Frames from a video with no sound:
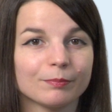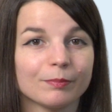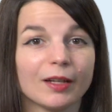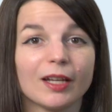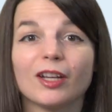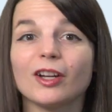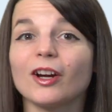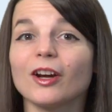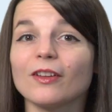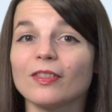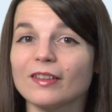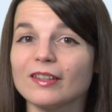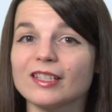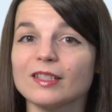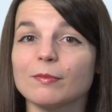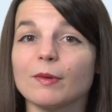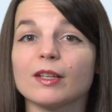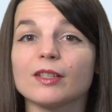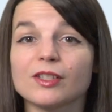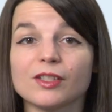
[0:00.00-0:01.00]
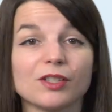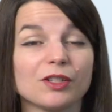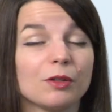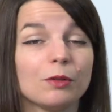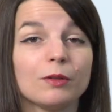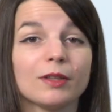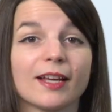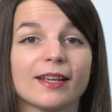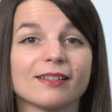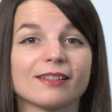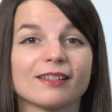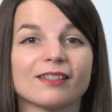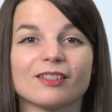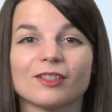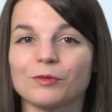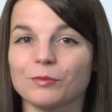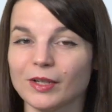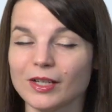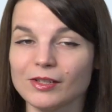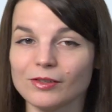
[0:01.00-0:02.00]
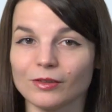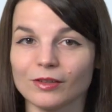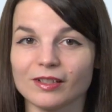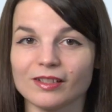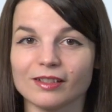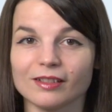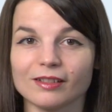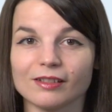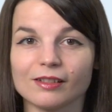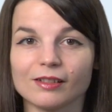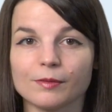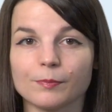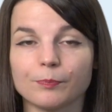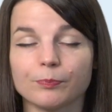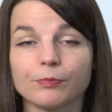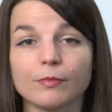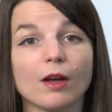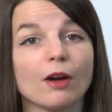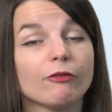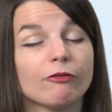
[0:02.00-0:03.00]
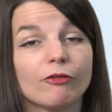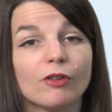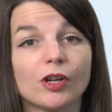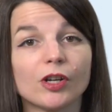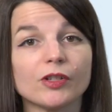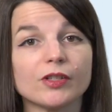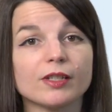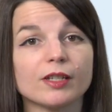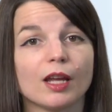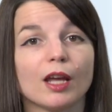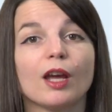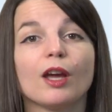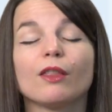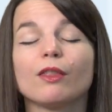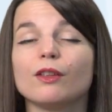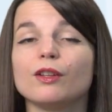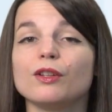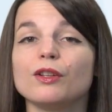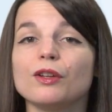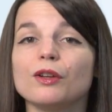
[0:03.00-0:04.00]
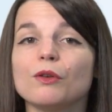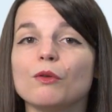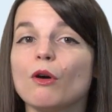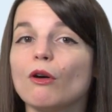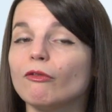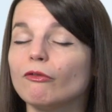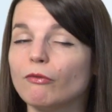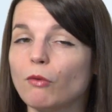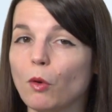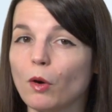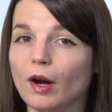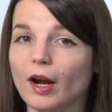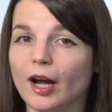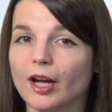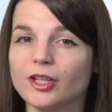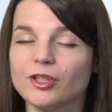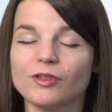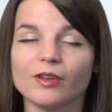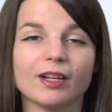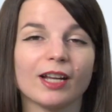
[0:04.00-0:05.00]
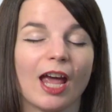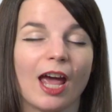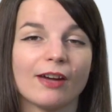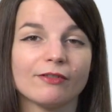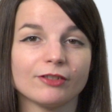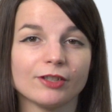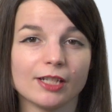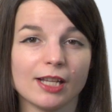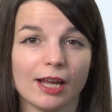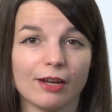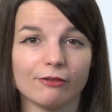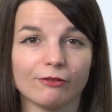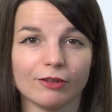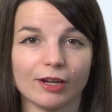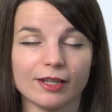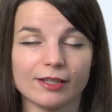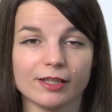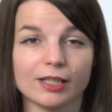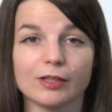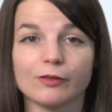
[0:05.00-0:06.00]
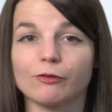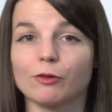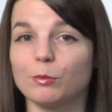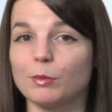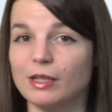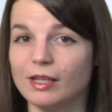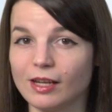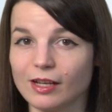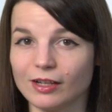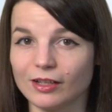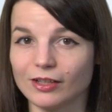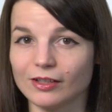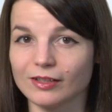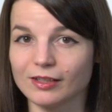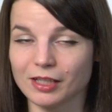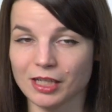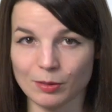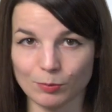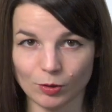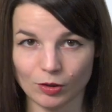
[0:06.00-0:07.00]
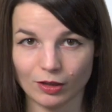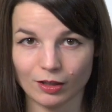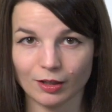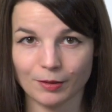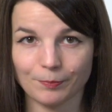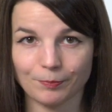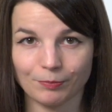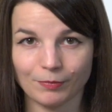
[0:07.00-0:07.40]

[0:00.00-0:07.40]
Here are this month's new lessons and resources. First, the new 400 Everyday Phrases for Beginners ebook.